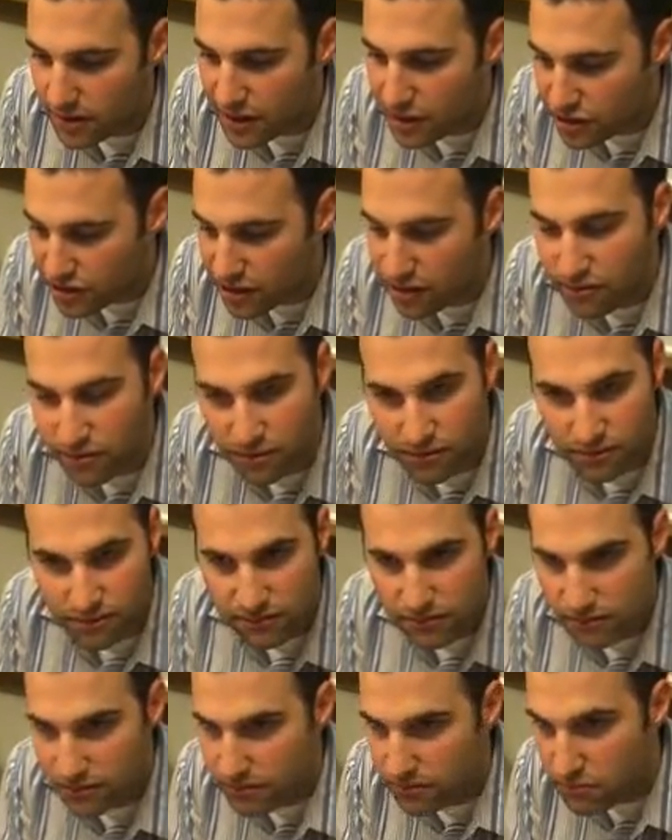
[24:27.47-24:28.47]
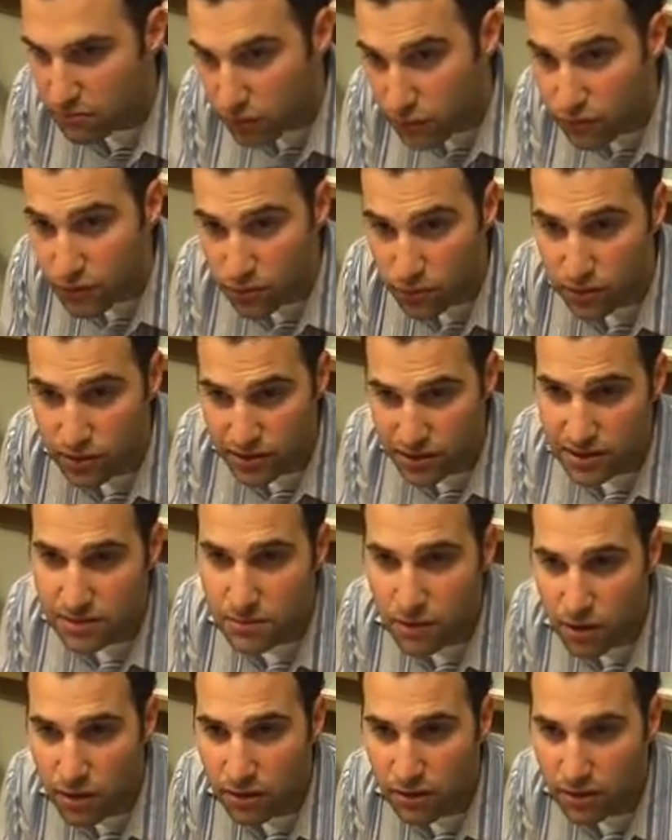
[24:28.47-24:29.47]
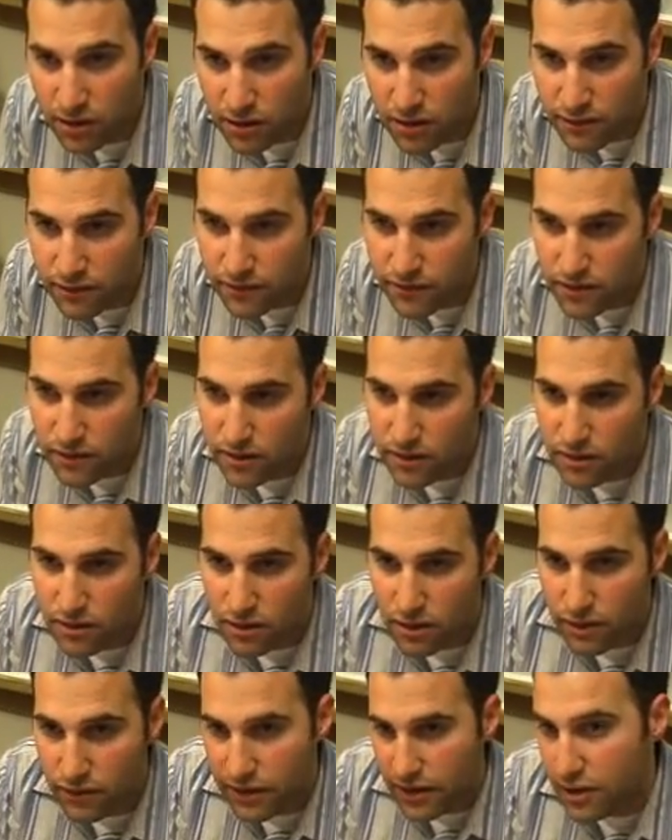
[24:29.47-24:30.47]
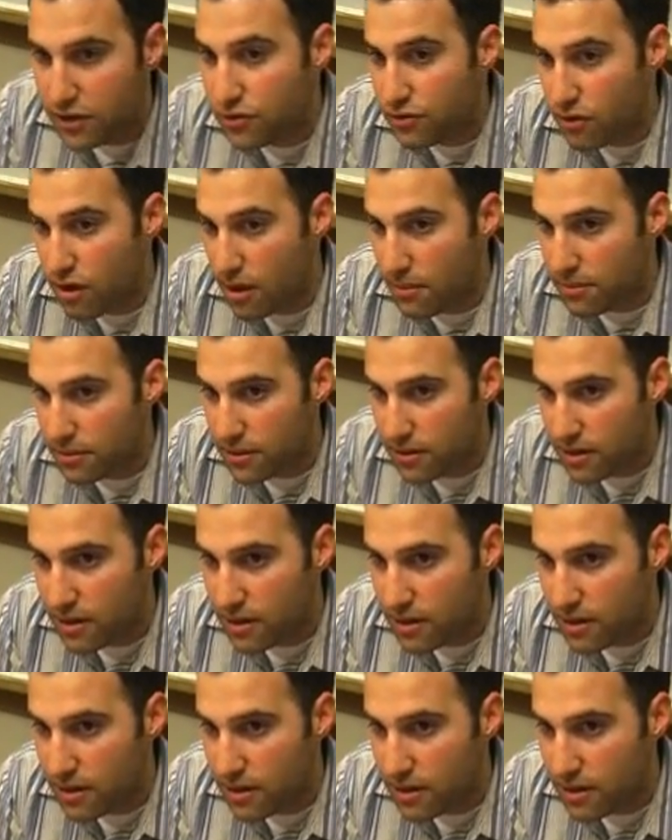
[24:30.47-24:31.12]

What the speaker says: in general moved towards this model of interop.